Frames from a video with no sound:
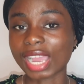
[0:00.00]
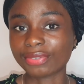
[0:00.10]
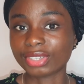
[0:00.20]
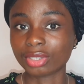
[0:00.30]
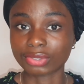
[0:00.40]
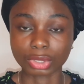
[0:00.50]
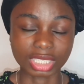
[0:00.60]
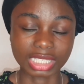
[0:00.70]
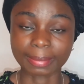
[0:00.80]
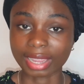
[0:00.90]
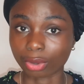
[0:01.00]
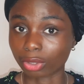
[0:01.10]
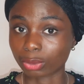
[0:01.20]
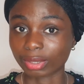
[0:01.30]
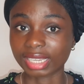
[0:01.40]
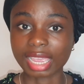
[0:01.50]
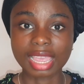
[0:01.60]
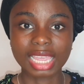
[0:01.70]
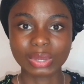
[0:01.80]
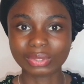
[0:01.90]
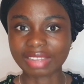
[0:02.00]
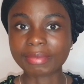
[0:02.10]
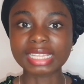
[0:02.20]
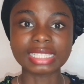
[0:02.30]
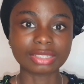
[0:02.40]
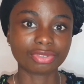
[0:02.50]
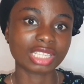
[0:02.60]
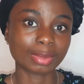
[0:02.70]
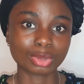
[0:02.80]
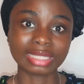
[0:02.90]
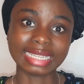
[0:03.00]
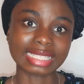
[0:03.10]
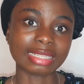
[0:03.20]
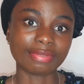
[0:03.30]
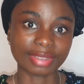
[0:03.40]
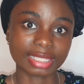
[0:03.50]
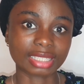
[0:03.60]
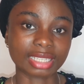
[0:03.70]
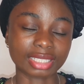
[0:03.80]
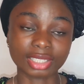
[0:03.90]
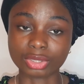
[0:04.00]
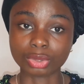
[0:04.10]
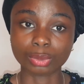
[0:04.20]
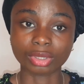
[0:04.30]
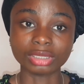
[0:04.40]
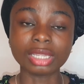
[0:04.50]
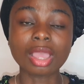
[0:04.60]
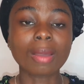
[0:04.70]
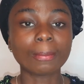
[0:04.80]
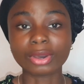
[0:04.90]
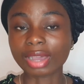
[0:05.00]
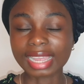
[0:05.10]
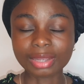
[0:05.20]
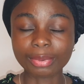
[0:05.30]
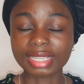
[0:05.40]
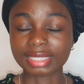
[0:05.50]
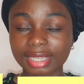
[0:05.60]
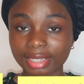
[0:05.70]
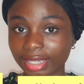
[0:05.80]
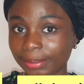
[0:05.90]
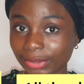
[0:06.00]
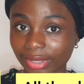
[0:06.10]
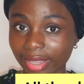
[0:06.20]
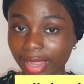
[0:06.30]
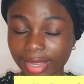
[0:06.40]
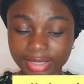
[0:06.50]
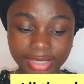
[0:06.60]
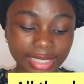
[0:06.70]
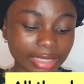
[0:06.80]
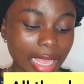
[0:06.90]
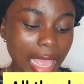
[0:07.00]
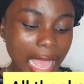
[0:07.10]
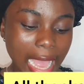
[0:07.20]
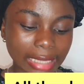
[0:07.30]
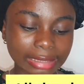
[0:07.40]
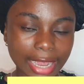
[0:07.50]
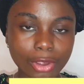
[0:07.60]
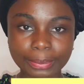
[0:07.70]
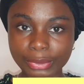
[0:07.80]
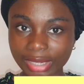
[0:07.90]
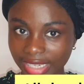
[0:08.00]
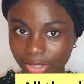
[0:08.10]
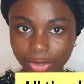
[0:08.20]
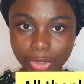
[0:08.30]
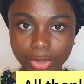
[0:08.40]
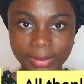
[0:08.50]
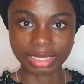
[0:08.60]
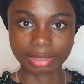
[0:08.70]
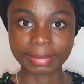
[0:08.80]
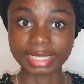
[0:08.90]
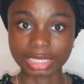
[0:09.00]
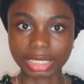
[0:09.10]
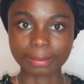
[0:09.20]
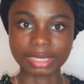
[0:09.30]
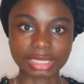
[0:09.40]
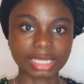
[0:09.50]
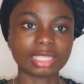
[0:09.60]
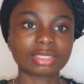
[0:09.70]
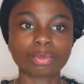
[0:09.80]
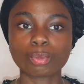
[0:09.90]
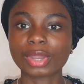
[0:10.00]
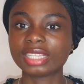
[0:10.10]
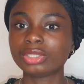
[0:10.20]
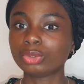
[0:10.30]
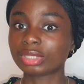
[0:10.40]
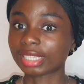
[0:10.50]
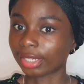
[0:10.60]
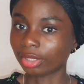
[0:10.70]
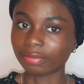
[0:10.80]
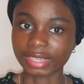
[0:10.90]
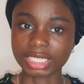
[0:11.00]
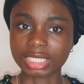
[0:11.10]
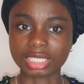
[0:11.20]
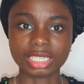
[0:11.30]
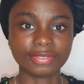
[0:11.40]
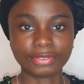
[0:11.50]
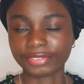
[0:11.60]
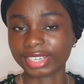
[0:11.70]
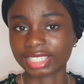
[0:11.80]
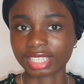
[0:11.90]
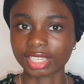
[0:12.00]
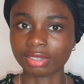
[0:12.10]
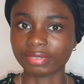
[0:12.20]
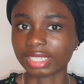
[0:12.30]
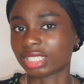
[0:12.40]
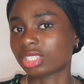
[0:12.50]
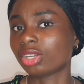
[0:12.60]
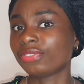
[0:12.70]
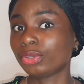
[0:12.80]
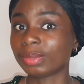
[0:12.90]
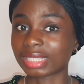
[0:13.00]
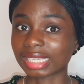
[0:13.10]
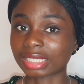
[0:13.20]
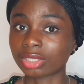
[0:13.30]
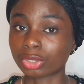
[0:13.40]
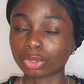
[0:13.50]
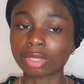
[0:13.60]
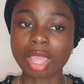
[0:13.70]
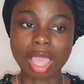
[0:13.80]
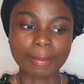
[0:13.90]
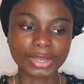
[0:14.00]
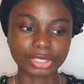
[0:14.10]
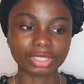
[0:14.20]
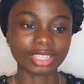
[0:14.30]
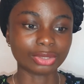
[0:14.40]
range of sources in my coursework, it would have made a difference between getting a first class and a 2-1. But anyways, alhamdulillah, like I said, and I hope you guys don't also make the same mistakes when you start university. If you've already started university, or if you'll be starting soon, make sure that